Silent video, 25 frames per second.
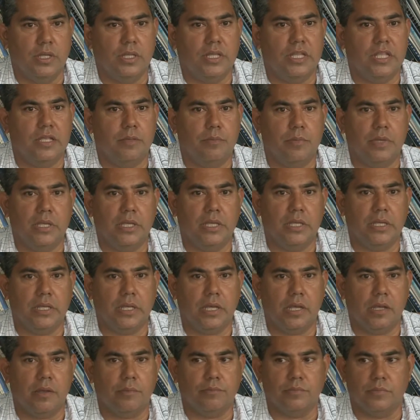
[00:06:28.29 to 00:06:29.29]
there
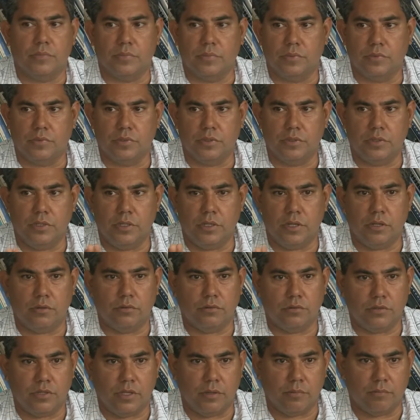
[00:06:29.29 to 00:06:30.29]
being
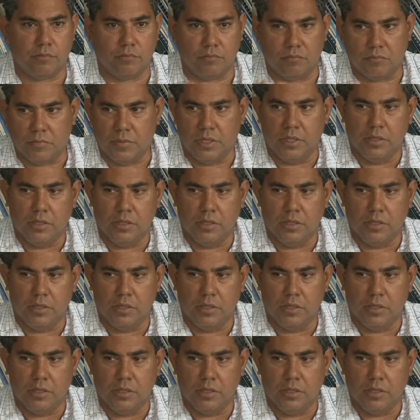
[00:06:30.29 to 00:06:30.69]
some